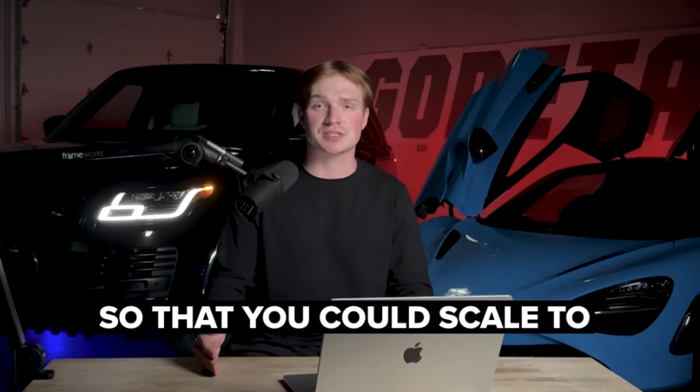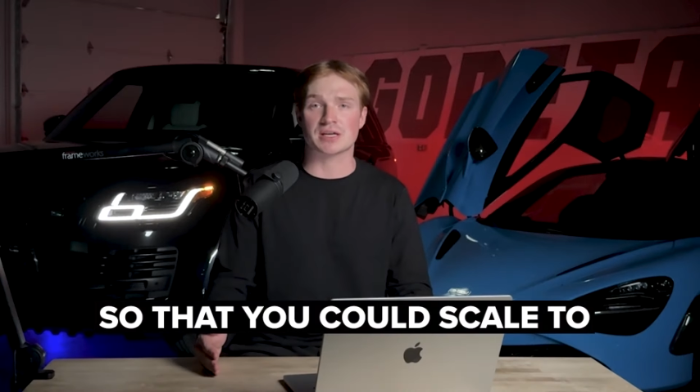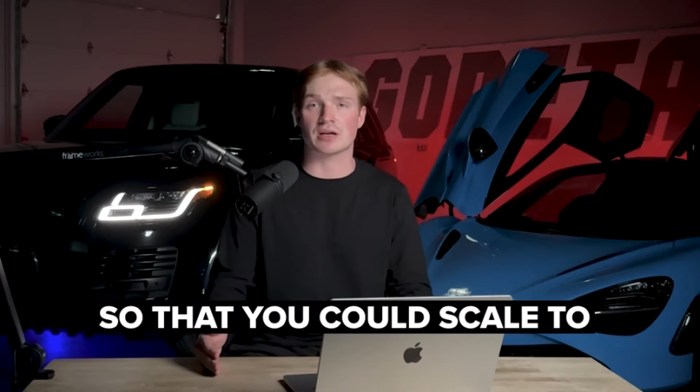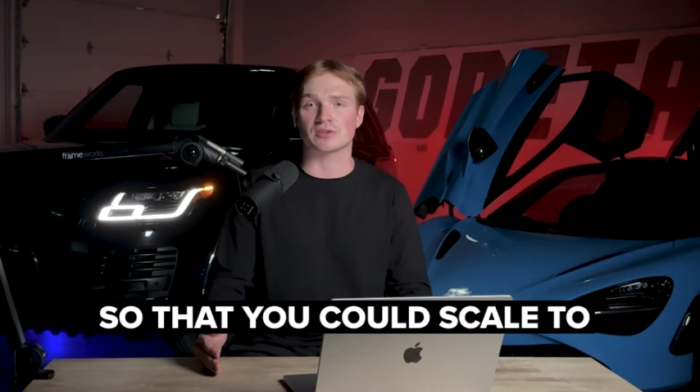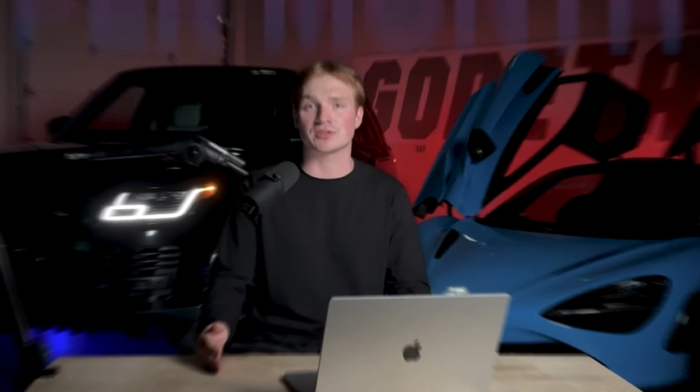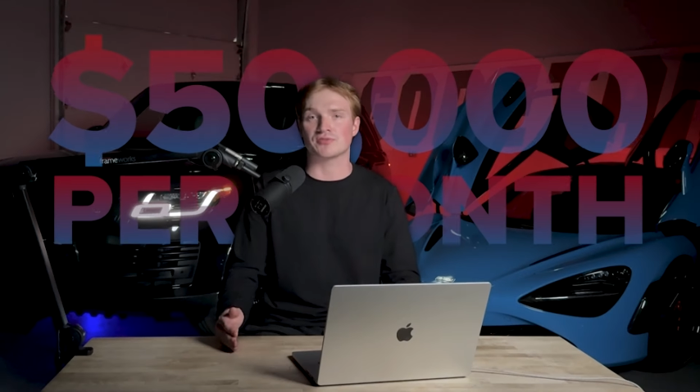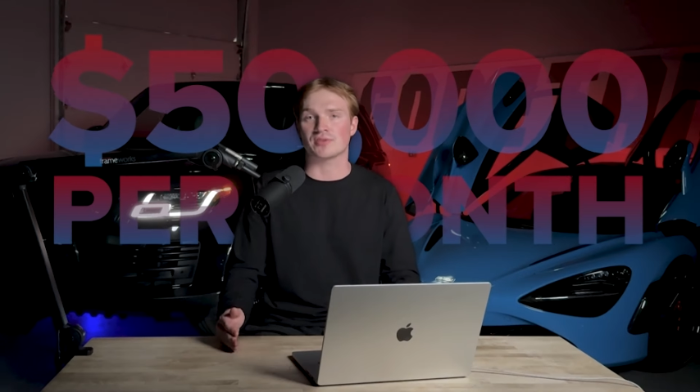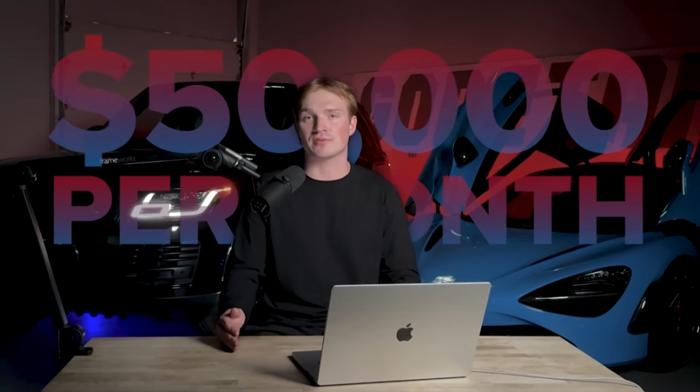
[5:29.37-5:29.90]

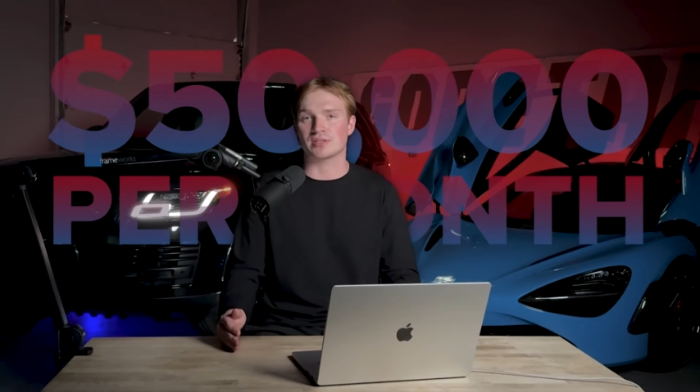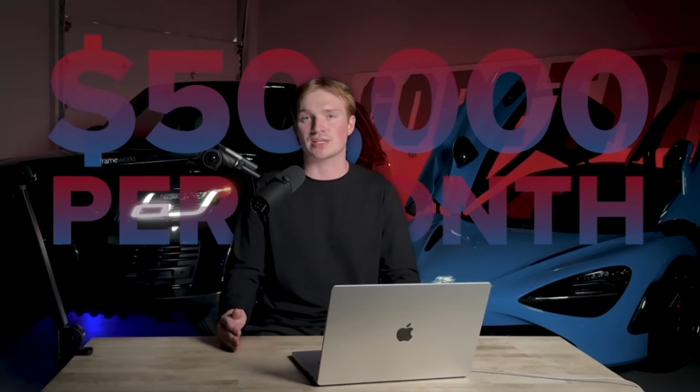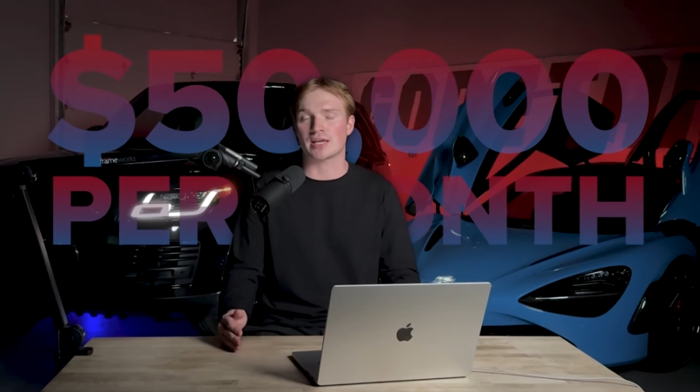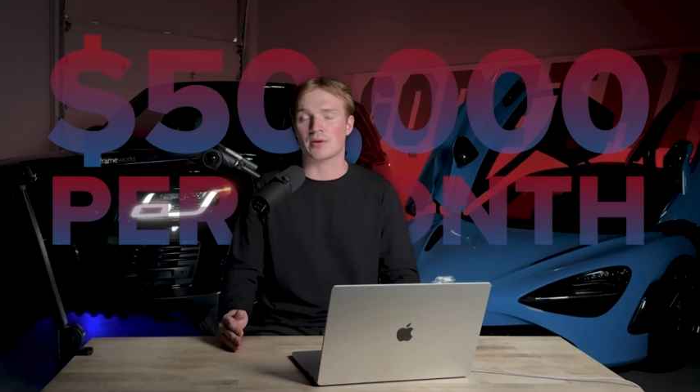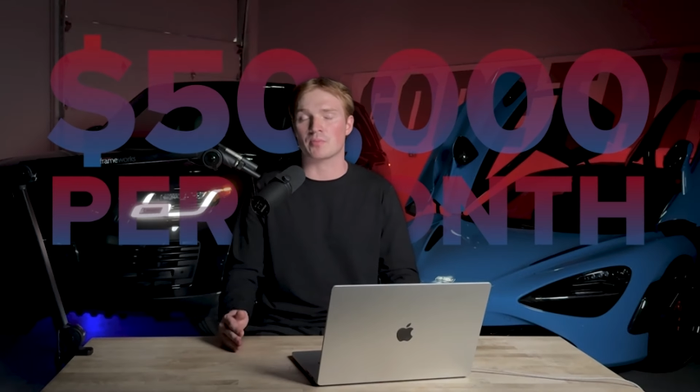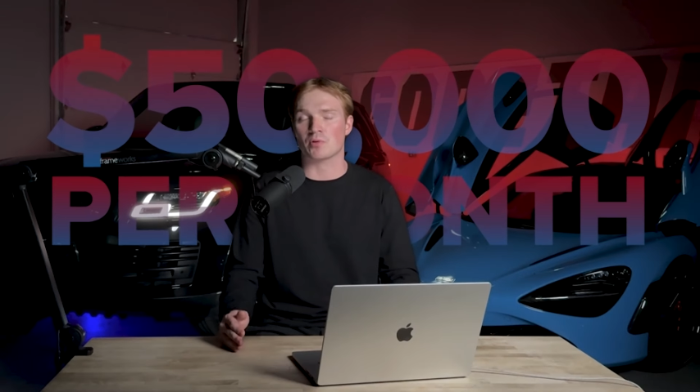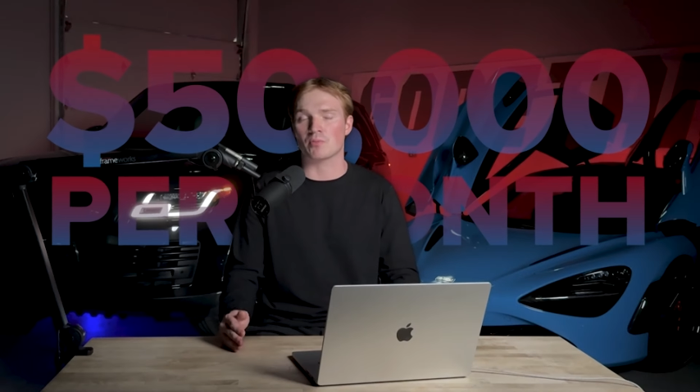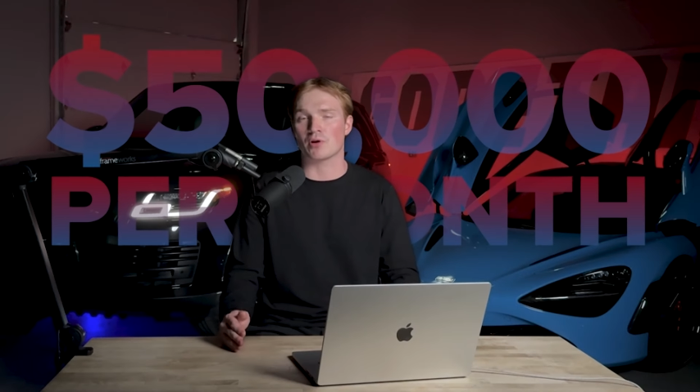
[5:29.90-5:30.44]
scale to
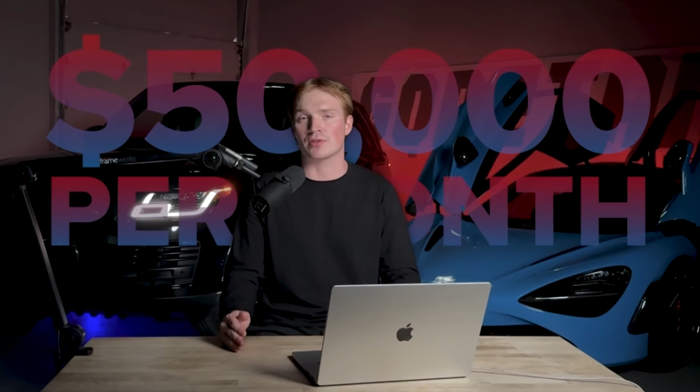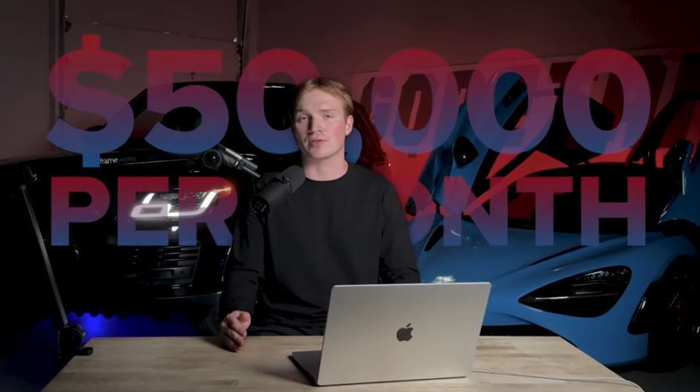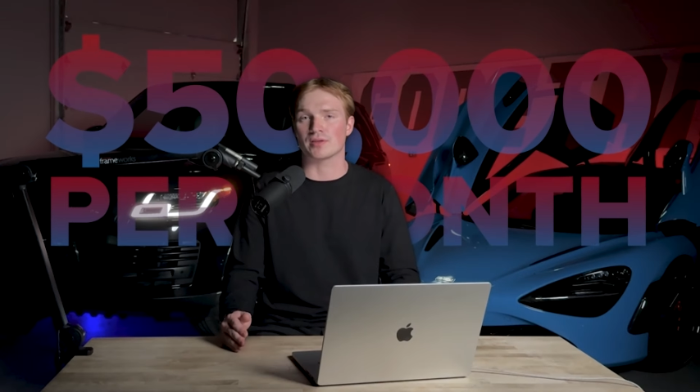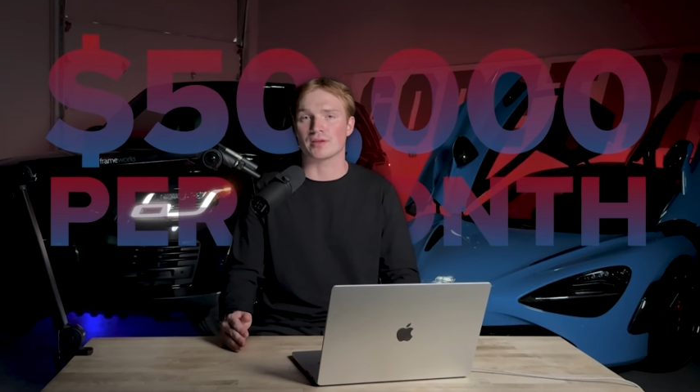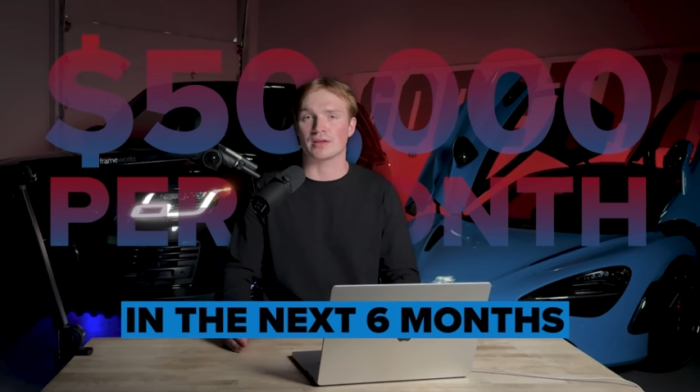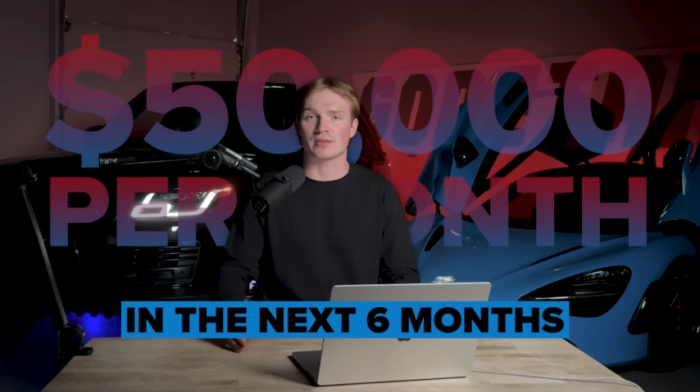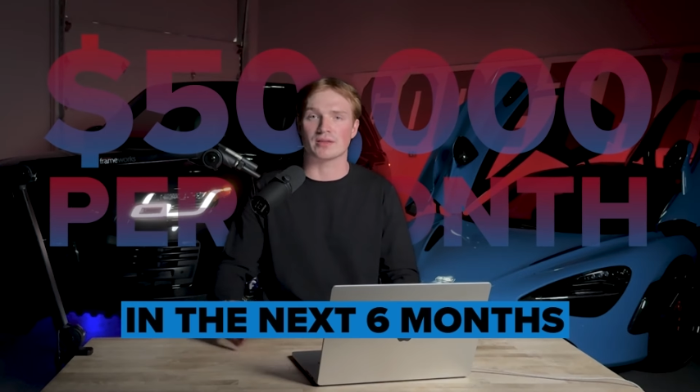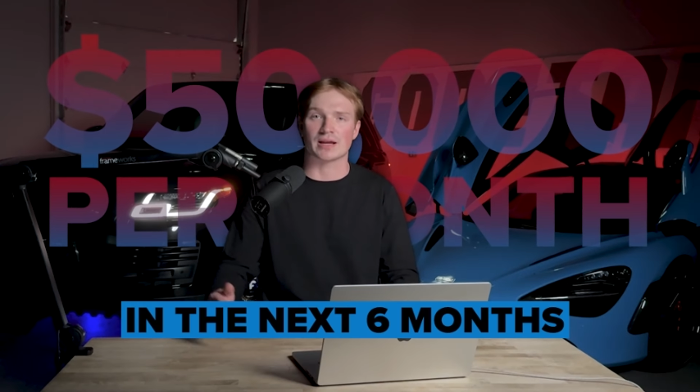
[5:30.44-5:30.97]
50K per
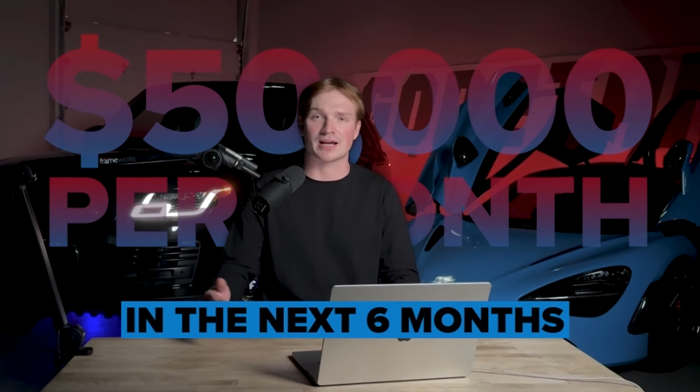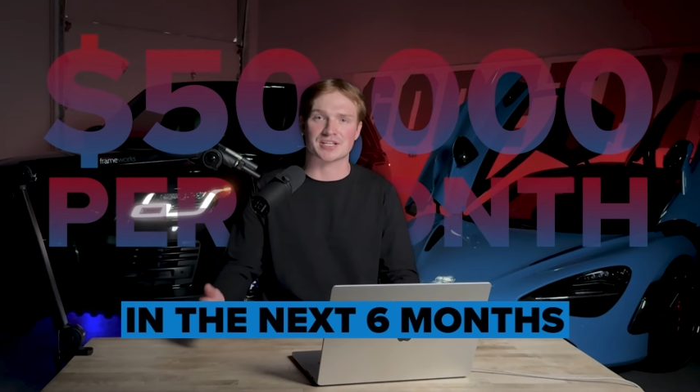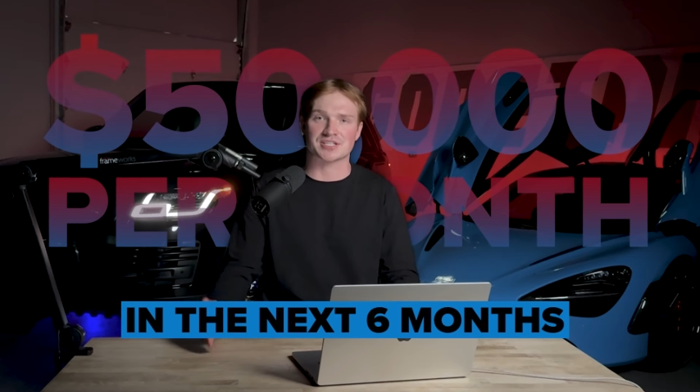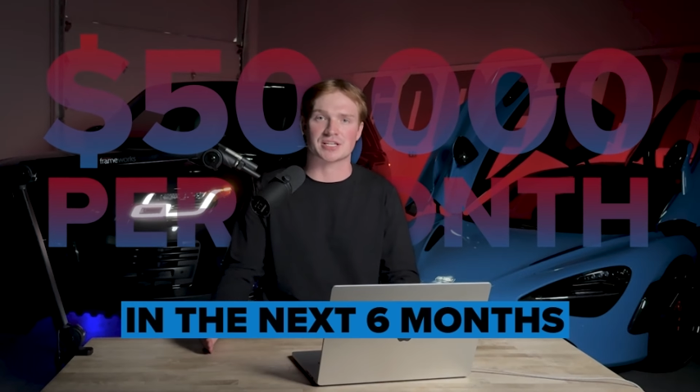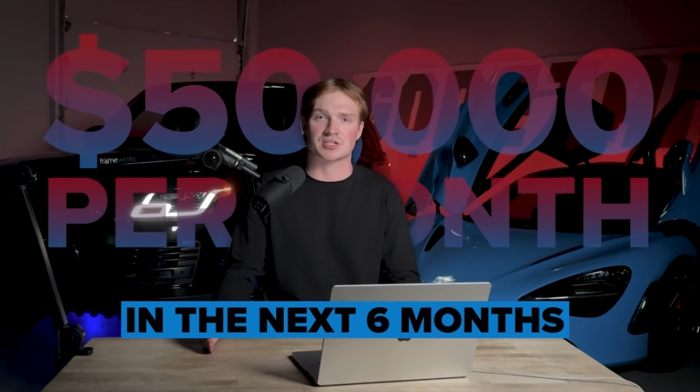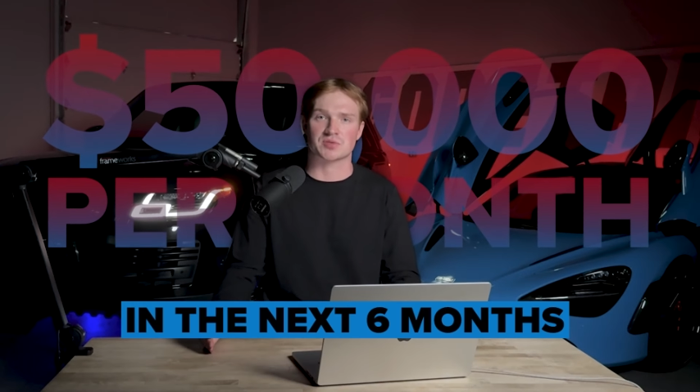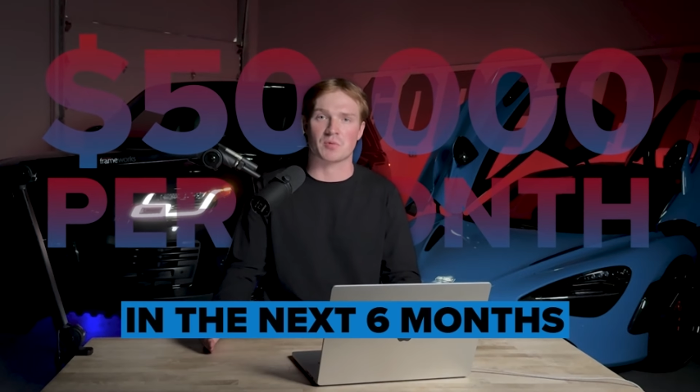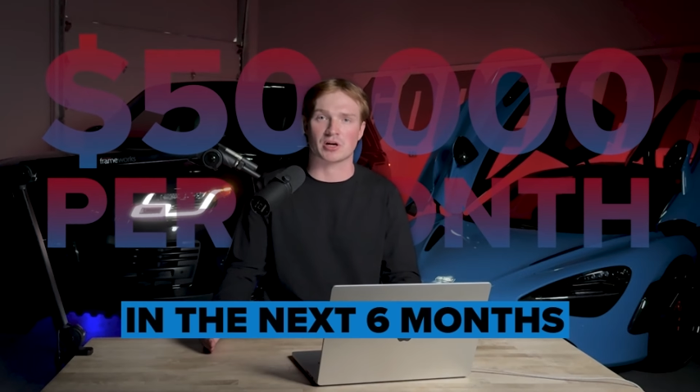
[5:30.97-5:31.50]
month in the next
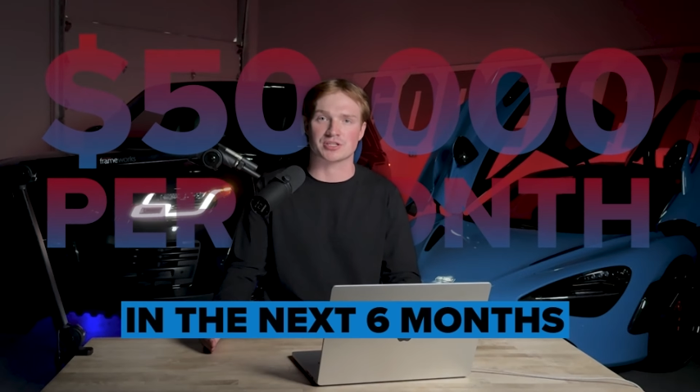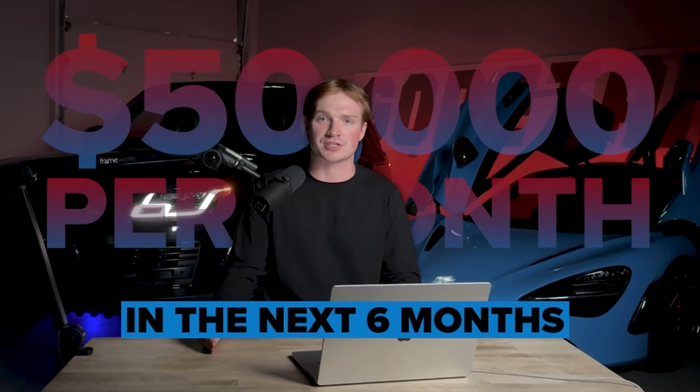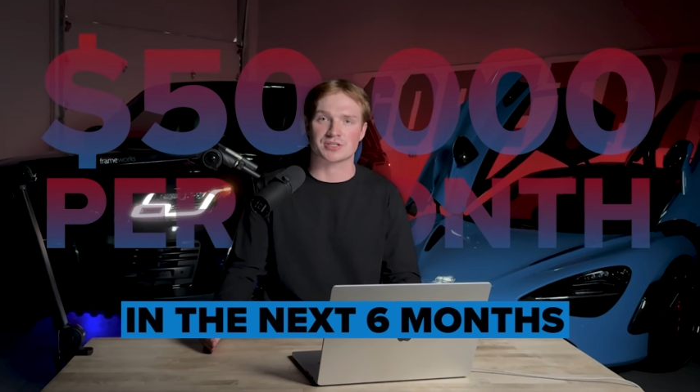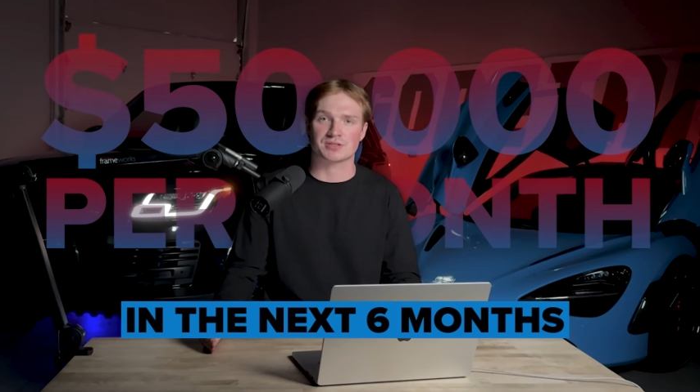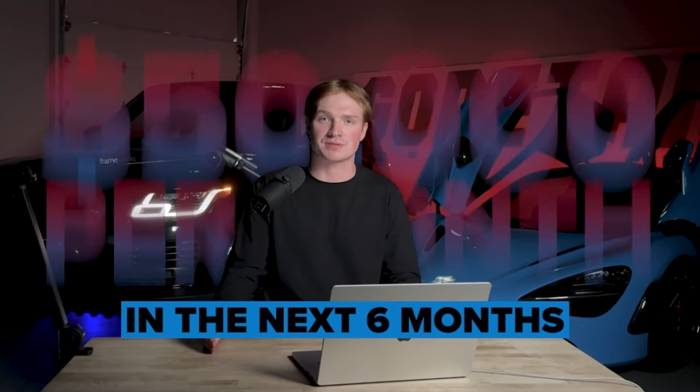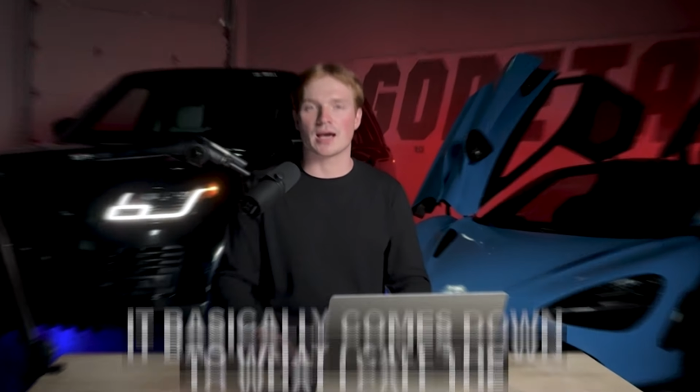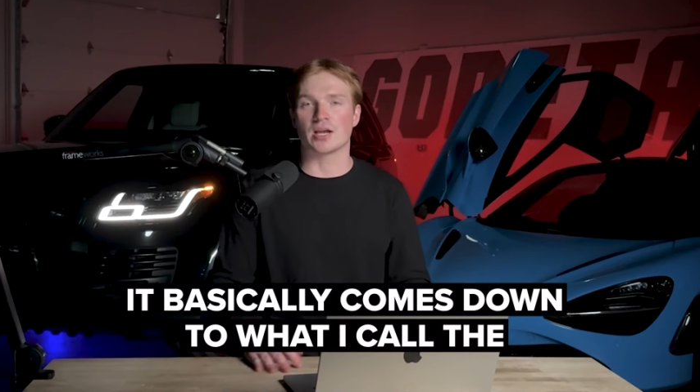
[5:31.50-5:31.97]
6 months.